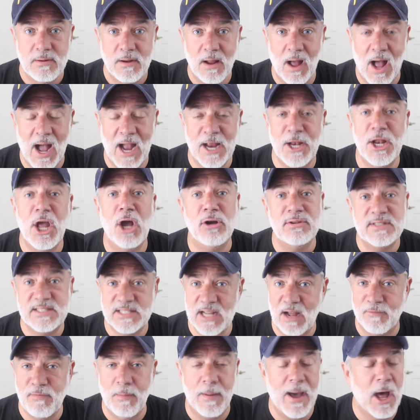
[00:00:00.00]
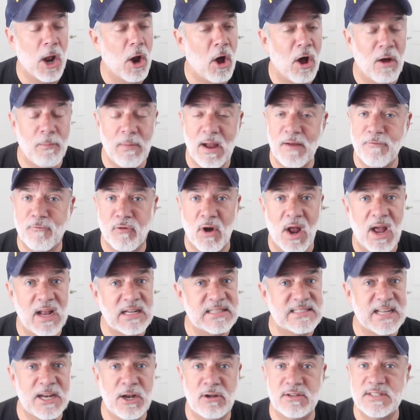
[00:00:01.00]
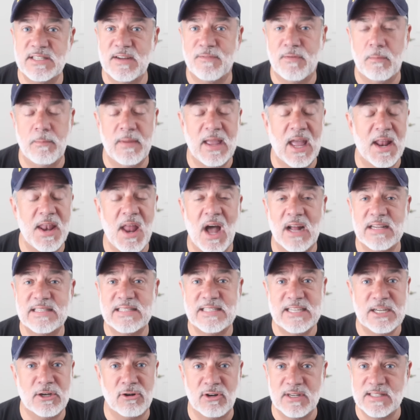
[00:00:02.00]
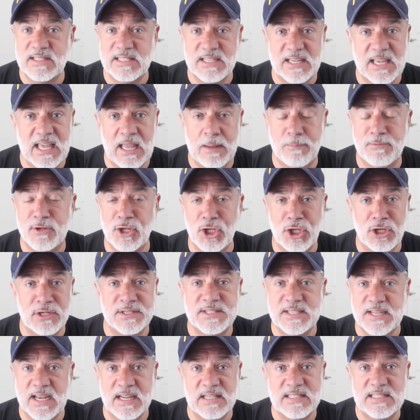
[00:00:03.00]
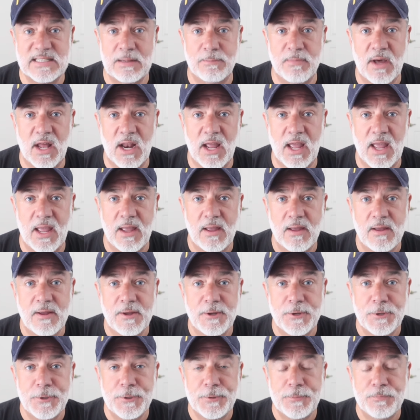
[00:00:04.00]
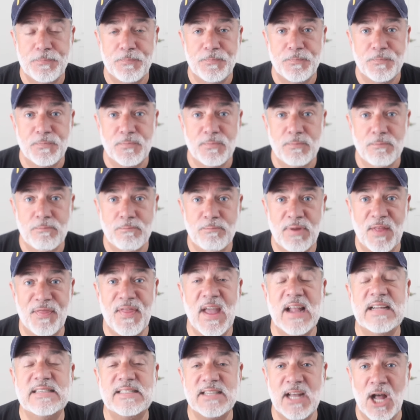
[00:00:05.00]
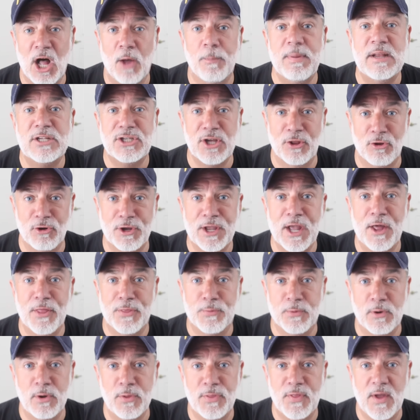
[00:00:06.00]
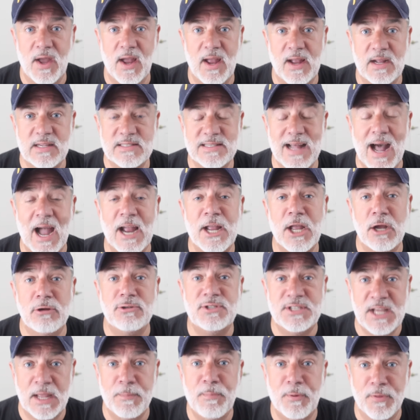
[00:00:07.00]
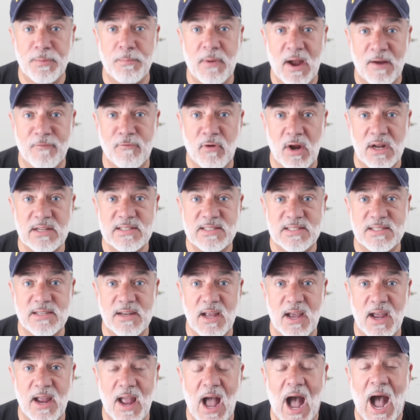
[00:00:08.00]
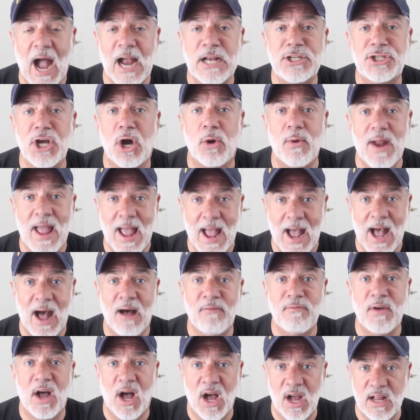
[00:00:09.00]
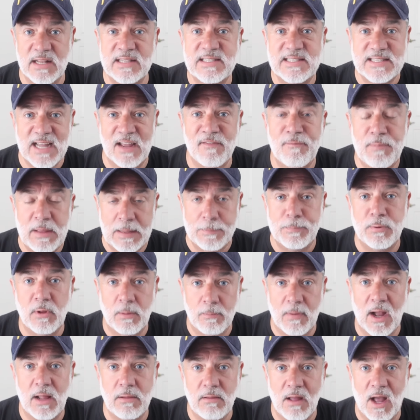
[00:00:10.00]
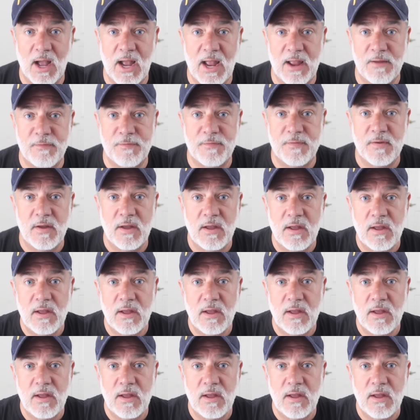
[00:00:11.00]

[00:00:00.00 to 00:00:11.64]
I know stuff about all my friends. They know stuff on me, and not secrets to keep to use against somebody, but things to help each other get through things. I go deep with my friends today. I don't have unsafe people in my life.